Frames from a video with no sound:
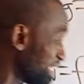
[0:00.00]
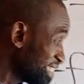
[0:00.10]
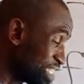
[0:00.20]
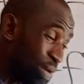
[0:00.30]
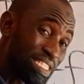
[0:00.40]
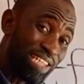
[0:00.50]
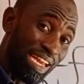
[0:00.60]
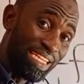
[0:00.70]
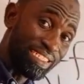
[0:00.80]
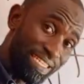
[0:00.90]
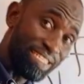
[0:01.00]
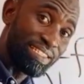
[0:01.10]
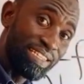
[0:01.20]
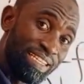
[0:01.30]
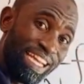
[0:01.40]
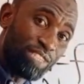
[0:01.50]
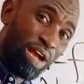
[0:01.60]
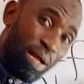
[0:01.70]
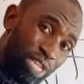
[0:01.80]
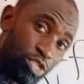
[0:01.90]
this is where the challenge is. That's why
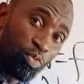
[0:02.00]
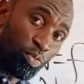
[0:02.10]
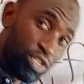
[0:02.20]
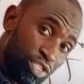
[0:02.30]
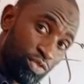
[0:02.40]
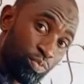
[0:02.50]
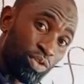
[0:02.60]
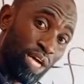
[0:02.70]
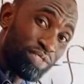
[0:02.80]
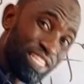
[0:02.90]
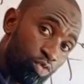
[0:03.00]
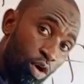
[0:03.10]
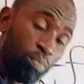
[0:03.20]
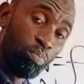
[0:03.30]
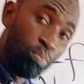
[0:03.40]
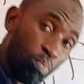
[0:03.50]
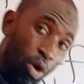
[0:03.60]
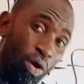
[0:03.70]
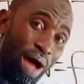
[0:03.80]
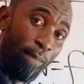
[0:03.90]
I'm trying to pronounce this one
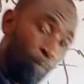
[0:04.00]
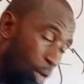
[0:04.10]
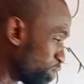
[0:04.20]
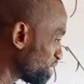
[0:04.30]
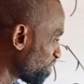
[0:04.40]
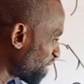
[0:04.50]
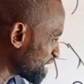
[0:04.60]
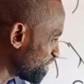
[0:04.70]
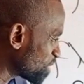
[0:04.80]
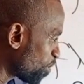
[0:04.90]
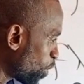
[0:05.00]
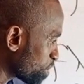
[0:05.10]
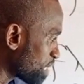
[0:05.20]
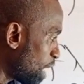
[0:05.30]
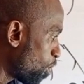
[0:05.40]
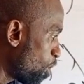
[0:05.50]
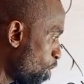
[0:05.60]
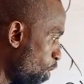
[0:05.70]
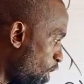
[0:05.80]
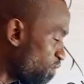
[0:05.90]
more and more. Refractiveness of what now?
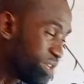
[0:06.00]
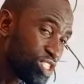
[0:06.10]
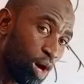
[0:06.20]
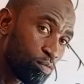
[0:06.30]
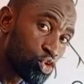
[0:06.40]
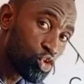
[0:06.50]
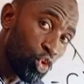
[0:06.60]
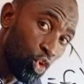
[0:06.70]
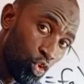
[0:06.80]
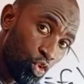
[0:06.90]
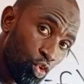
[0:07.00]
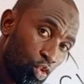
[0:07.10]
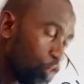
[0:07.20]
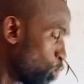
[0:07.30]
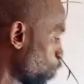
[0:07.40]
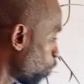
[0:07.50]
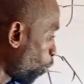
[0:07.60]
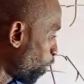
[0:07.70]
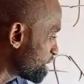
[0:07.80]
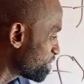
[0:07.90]
Of medium 2
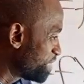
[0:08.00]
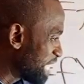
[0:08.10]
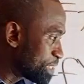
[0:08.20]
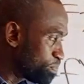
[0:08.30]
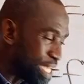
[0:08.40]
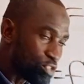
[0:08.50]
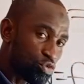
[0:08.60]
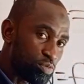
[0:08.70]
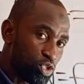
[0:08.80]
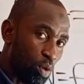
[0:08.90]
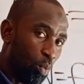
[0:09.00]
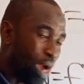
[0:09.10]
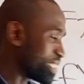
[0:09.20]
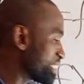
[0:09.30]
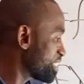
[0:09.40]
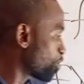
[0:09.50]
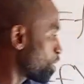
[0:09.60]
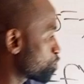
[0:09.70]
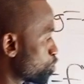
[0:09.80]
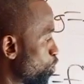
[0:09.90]
with respect to medium 1 is
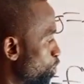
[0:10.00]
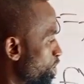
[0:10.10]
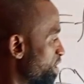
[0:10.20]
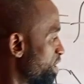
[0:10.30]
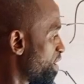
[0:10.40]
equals to